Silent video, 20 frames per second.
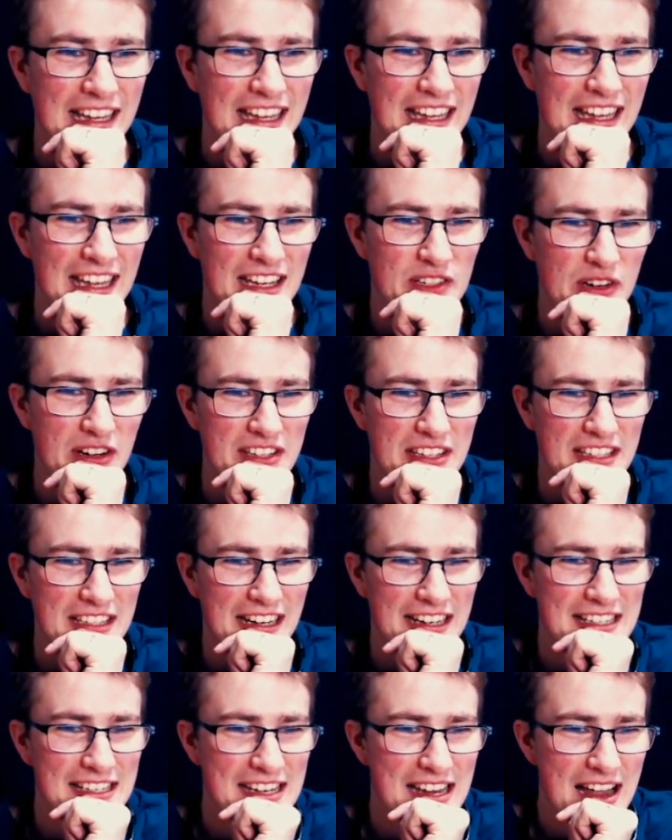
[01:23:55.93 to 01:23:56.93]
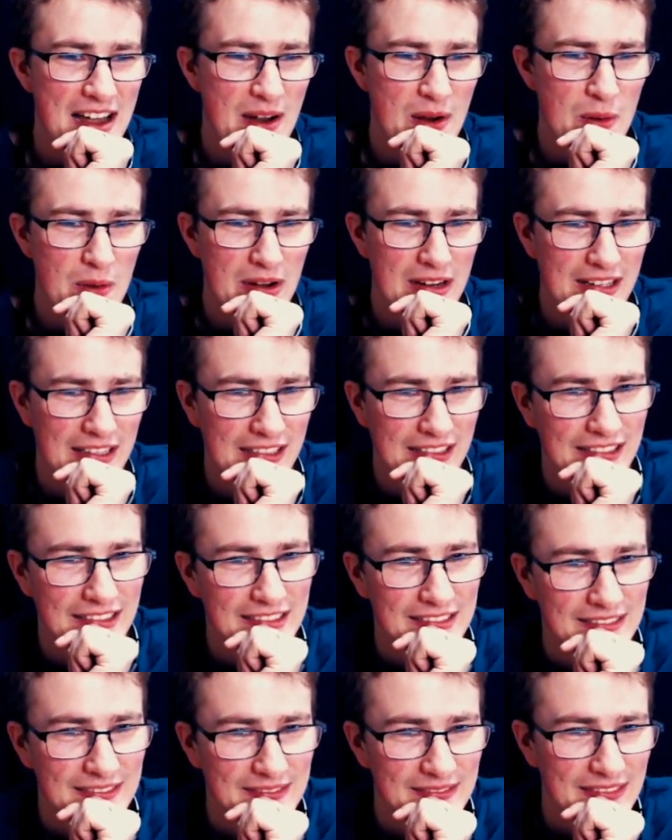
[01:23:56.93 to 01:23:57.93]
Adriana says, I know.
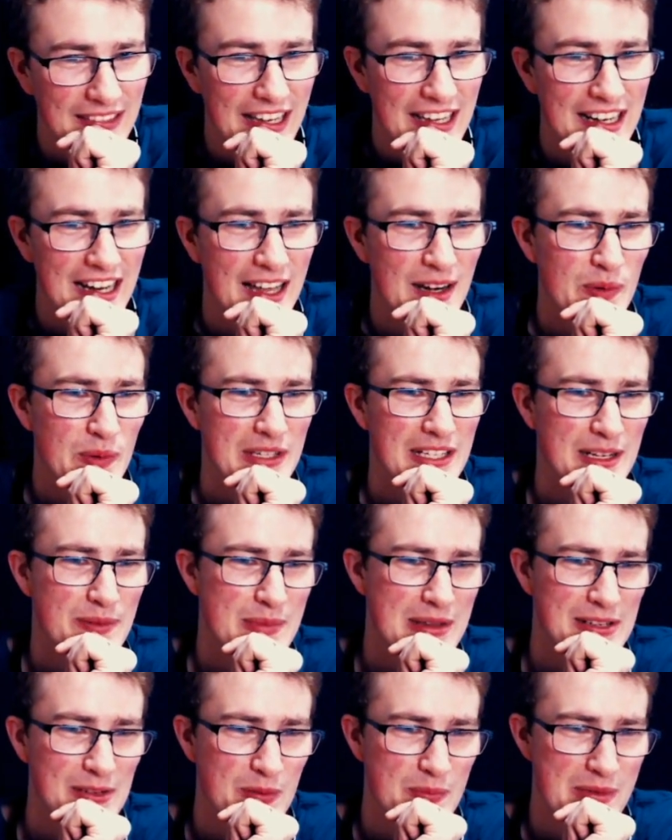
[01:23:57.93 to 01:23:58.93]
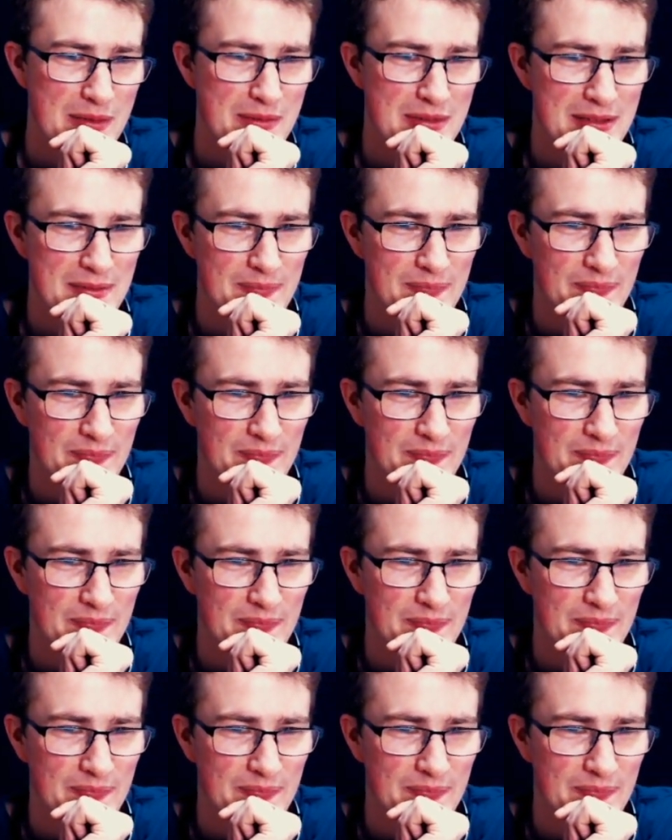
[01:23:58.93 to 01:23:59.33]
An unwitting mentor, maybe.